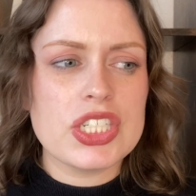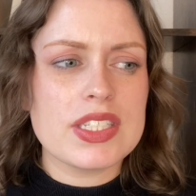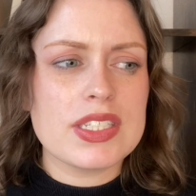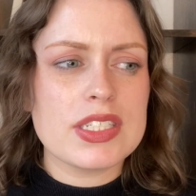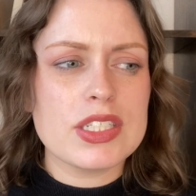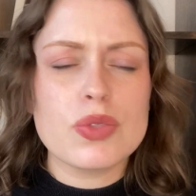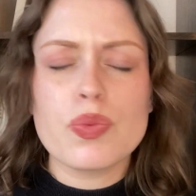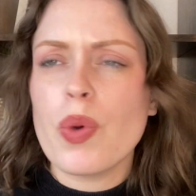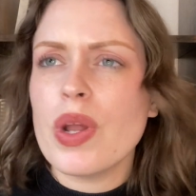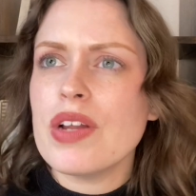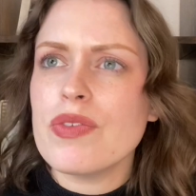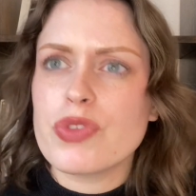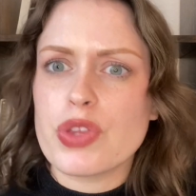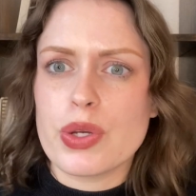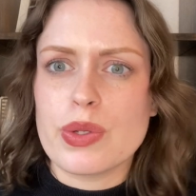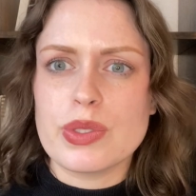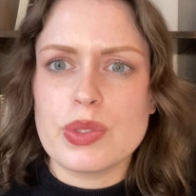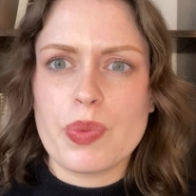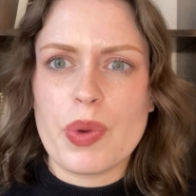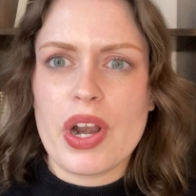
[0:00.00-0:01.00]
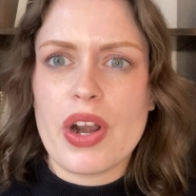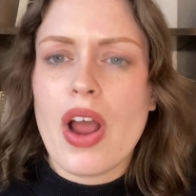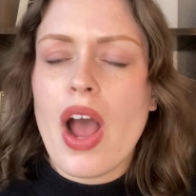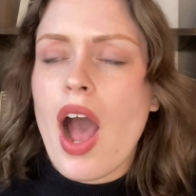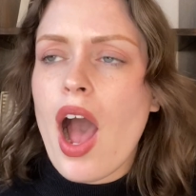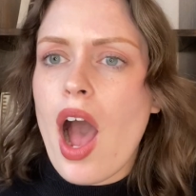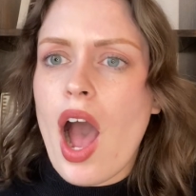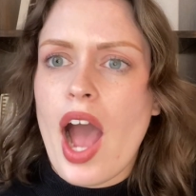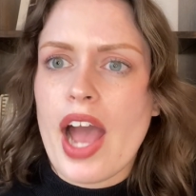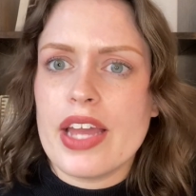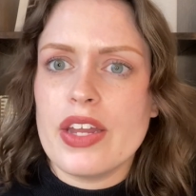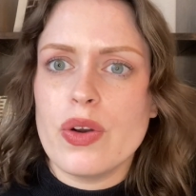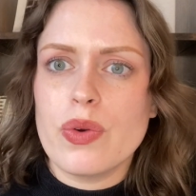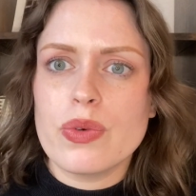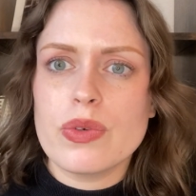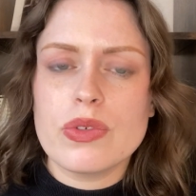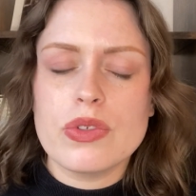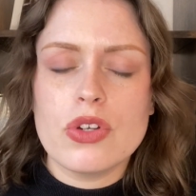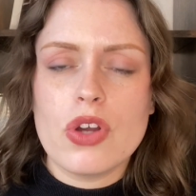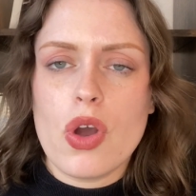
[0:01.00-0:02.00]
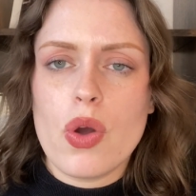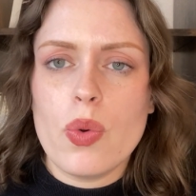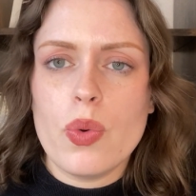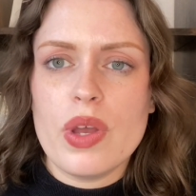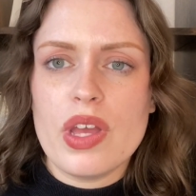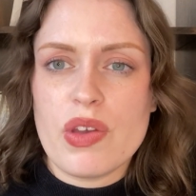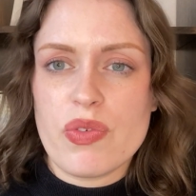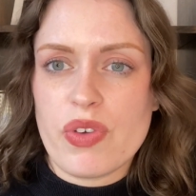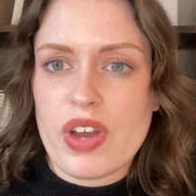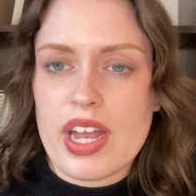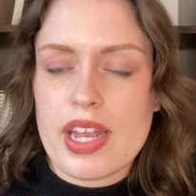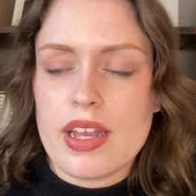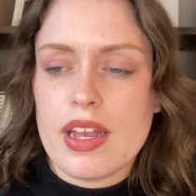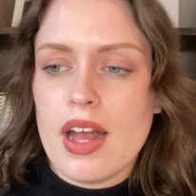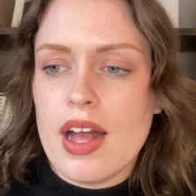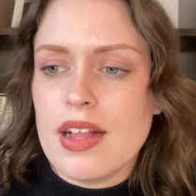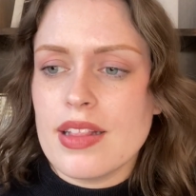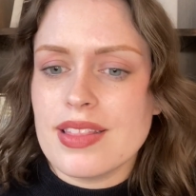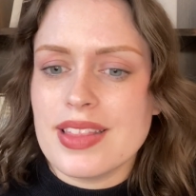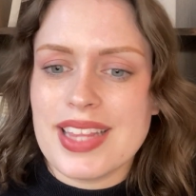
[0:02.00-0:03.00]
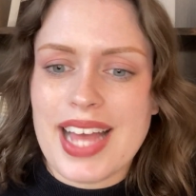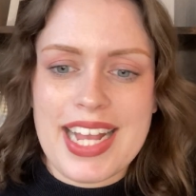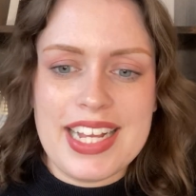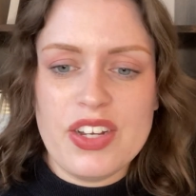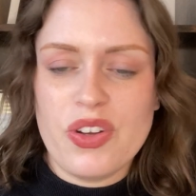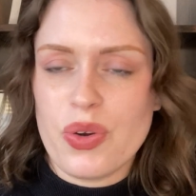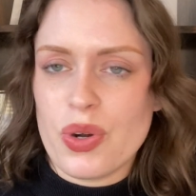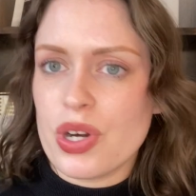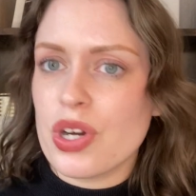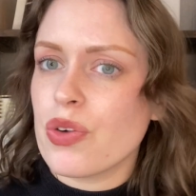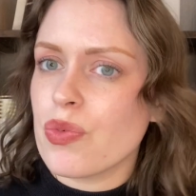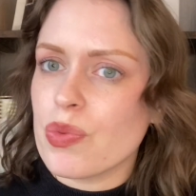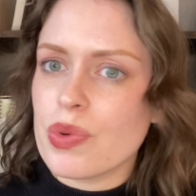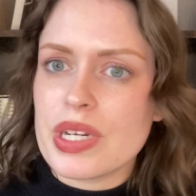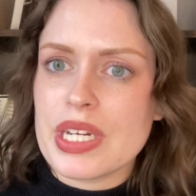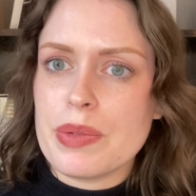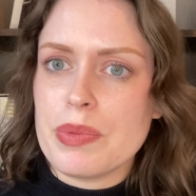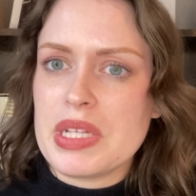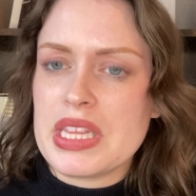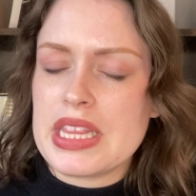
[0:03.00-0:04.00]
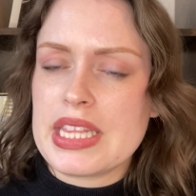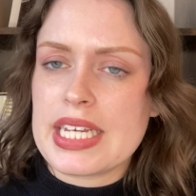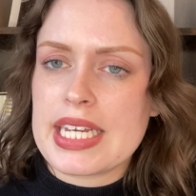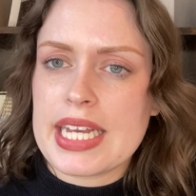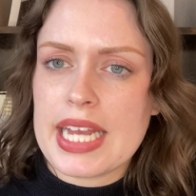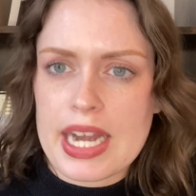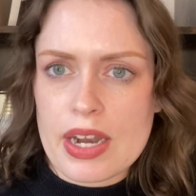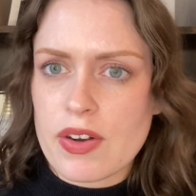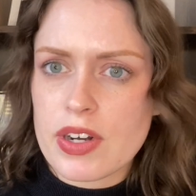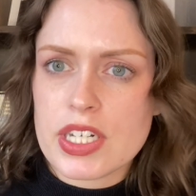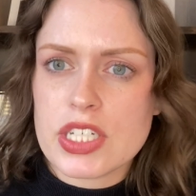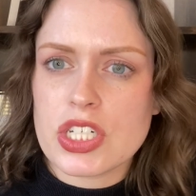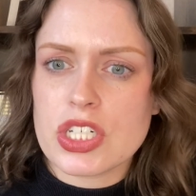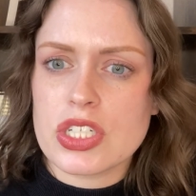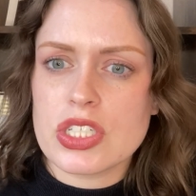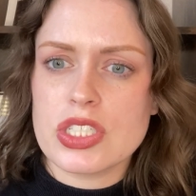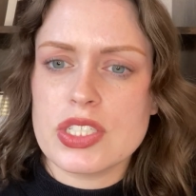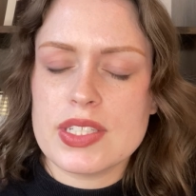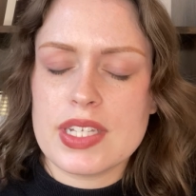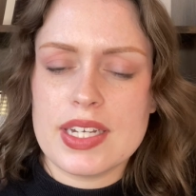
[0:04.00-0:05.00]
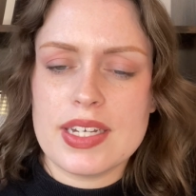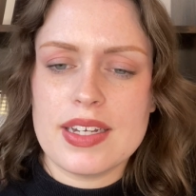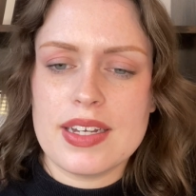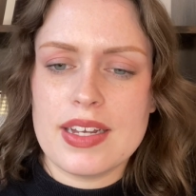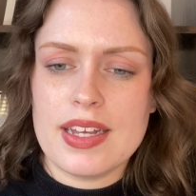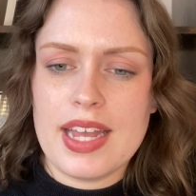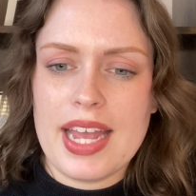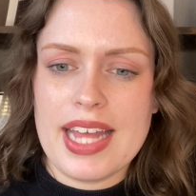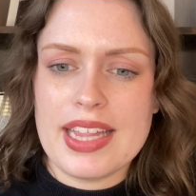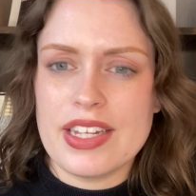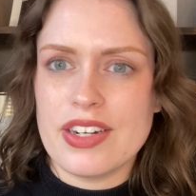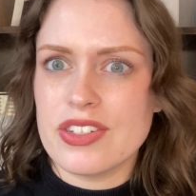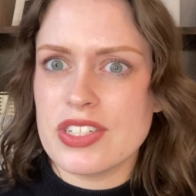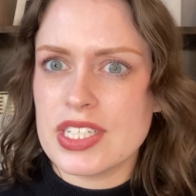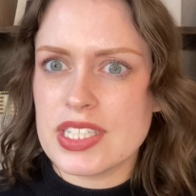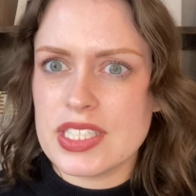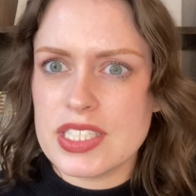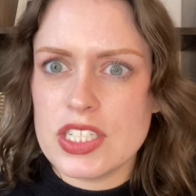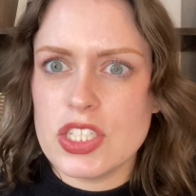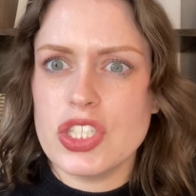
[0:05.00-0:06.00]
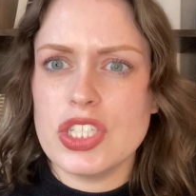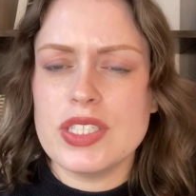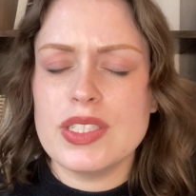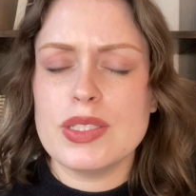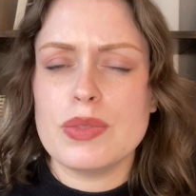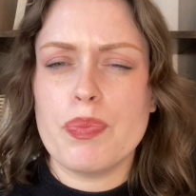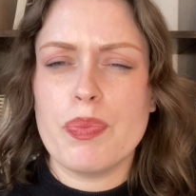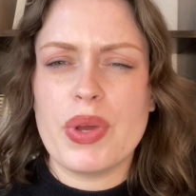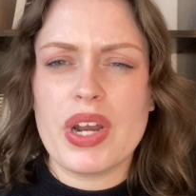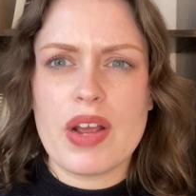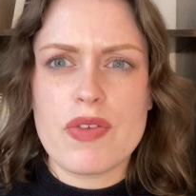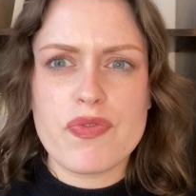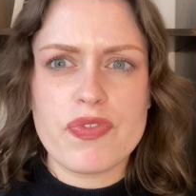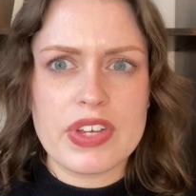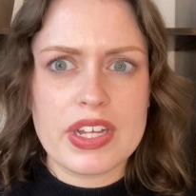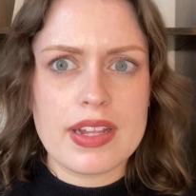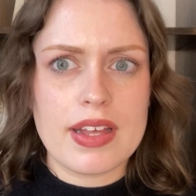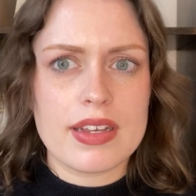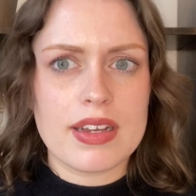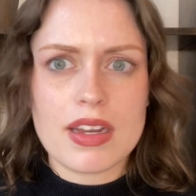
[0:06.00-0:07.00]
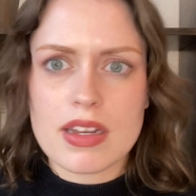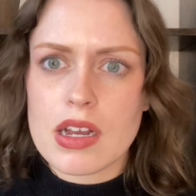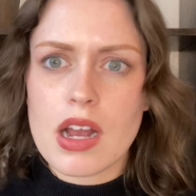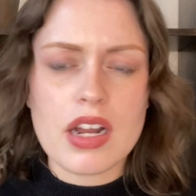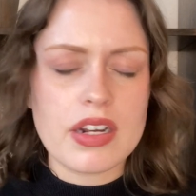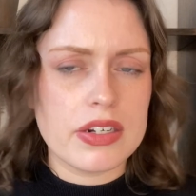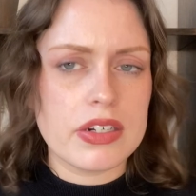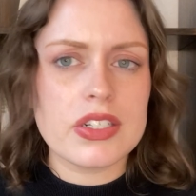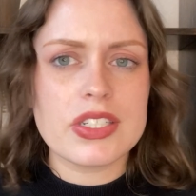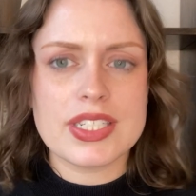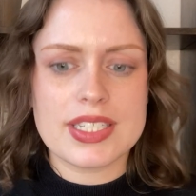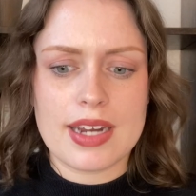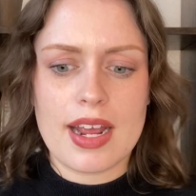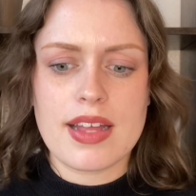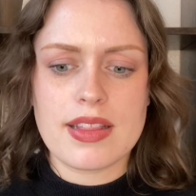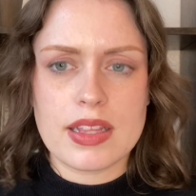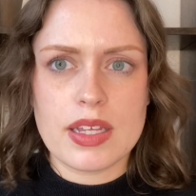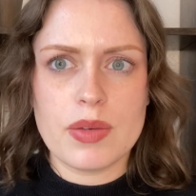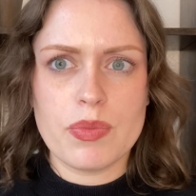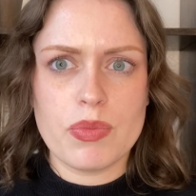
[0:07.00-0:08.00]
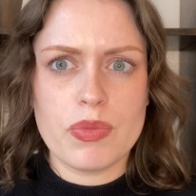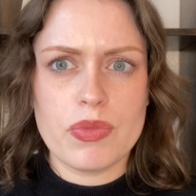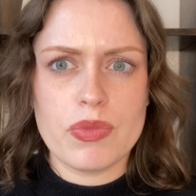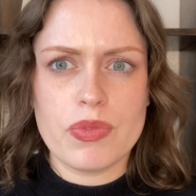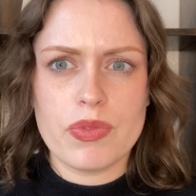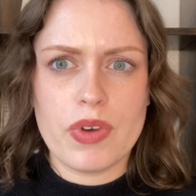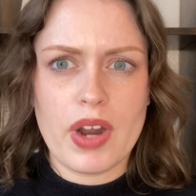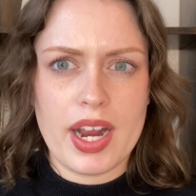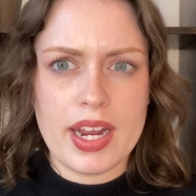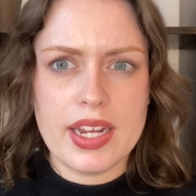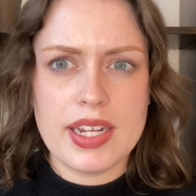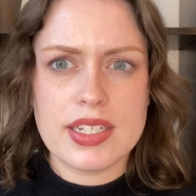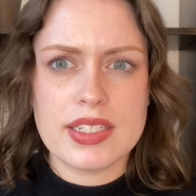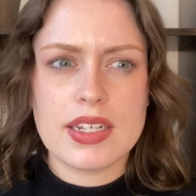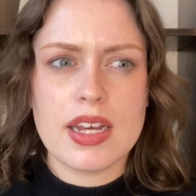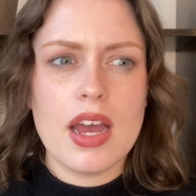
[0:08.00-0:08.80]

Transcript: It's one of those where I don't know if I like or agree with the characters and their decisions, but I feel like I understand them, right?